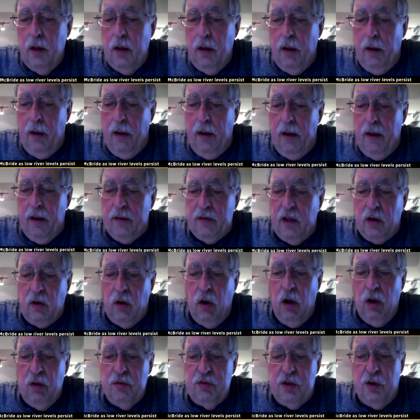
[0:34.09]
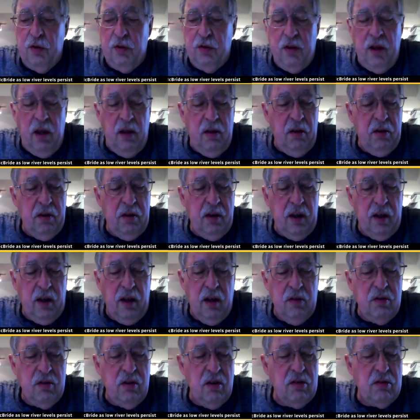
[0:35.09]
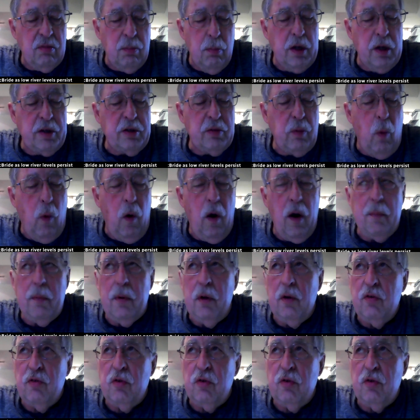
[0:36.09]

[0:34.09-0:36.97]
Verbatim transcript: Uh, and then also the other thing is it's much warmer.